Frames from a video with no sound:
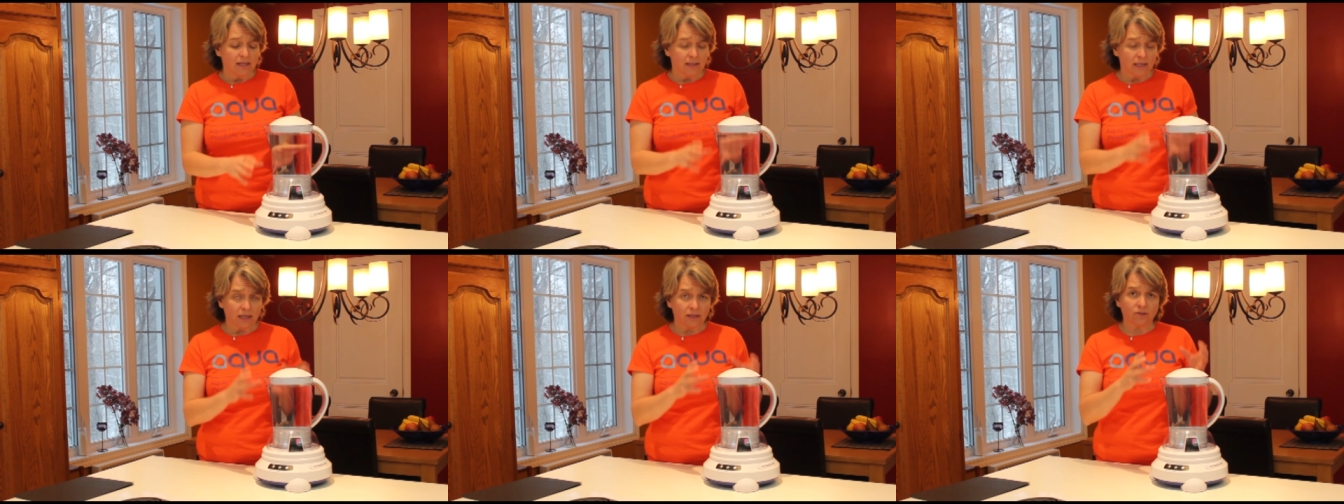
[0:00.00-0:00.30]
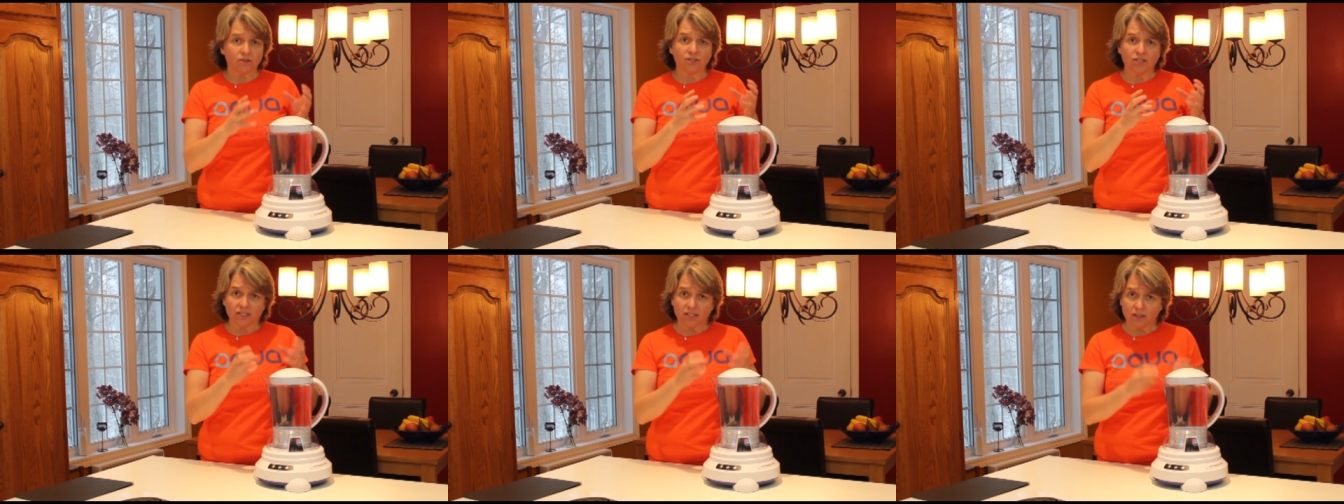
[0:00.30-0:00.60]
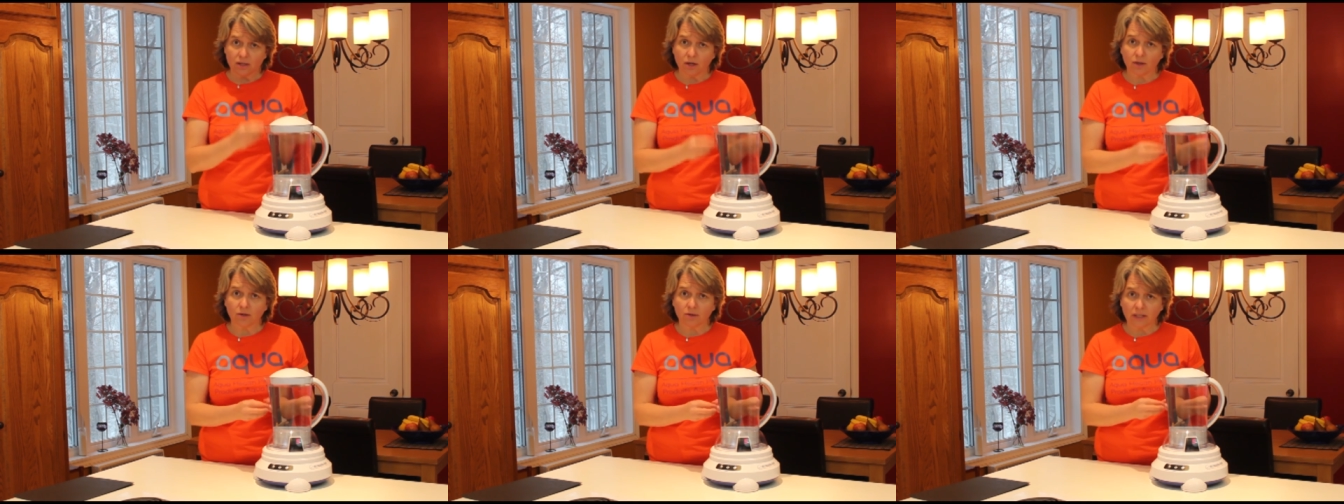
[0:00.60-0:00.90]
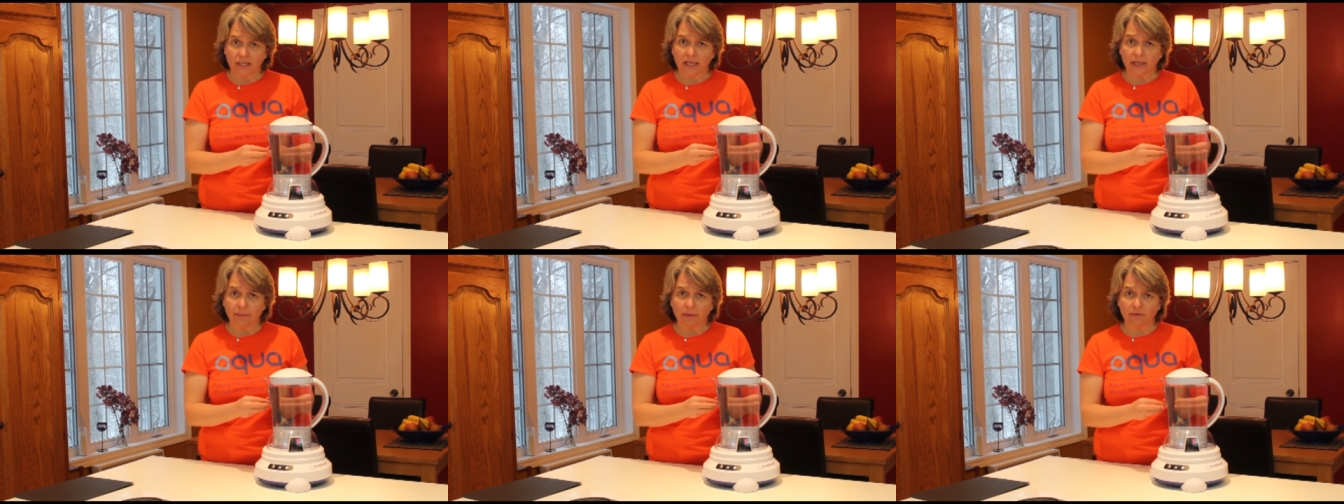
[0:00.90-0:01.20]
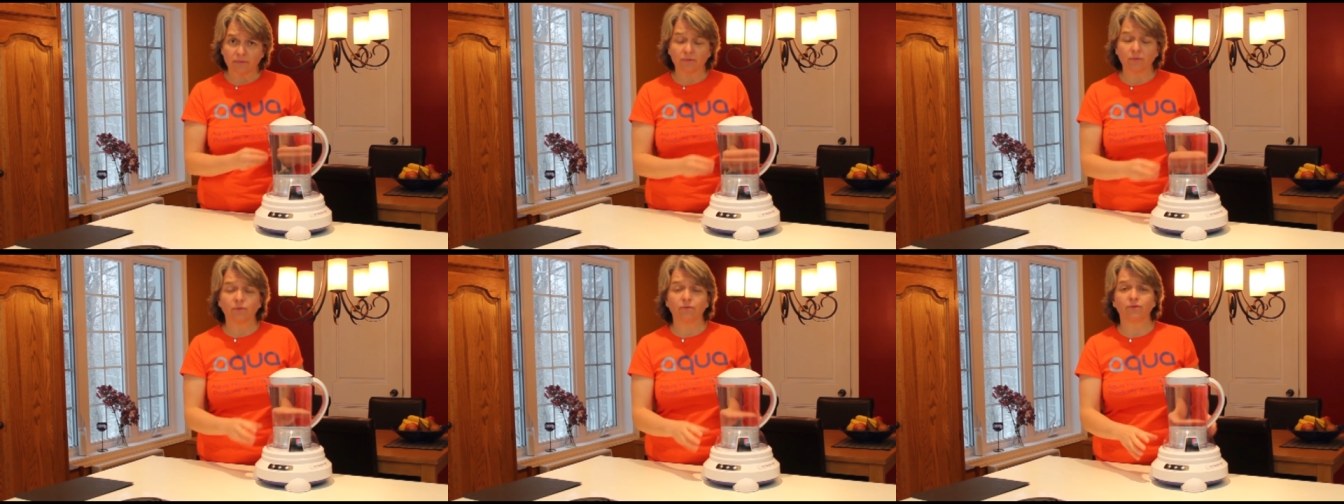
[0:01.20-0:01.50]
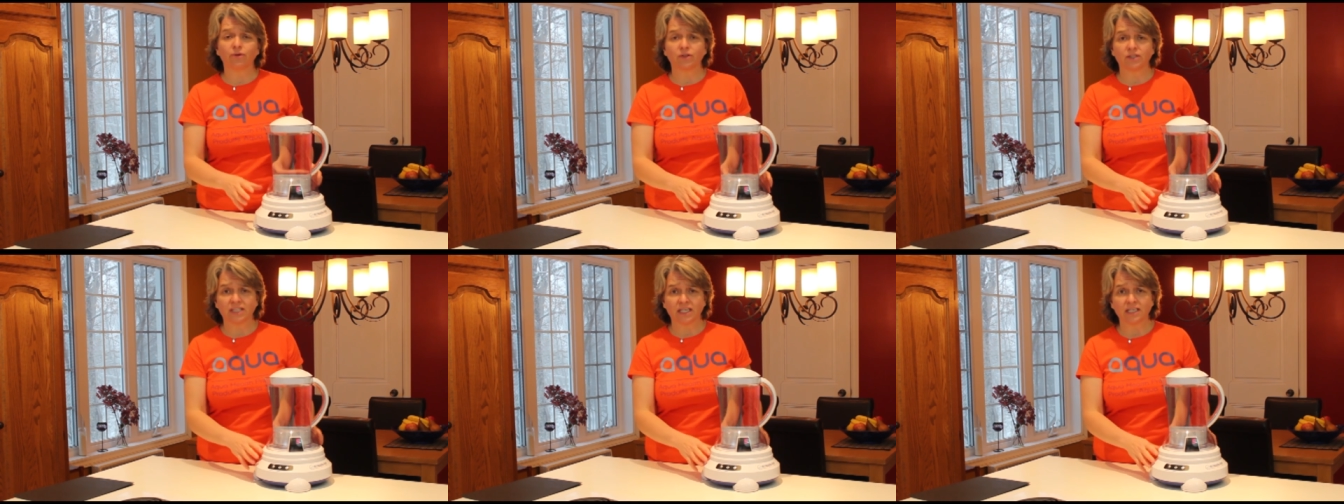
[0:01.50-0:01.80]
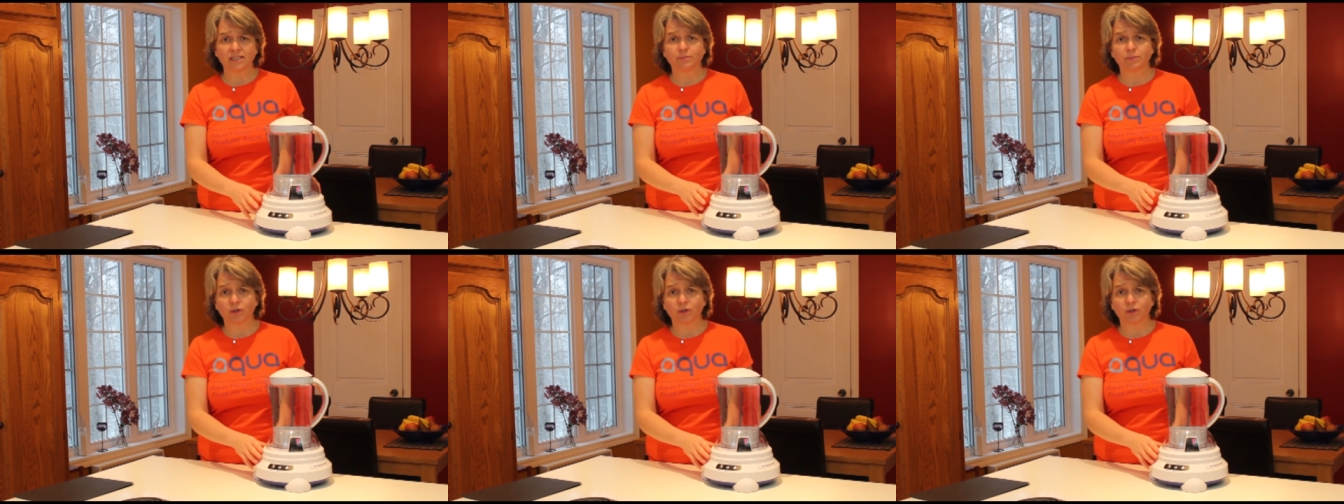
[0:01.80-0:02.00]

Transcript: The energy is not only coming from the vortex,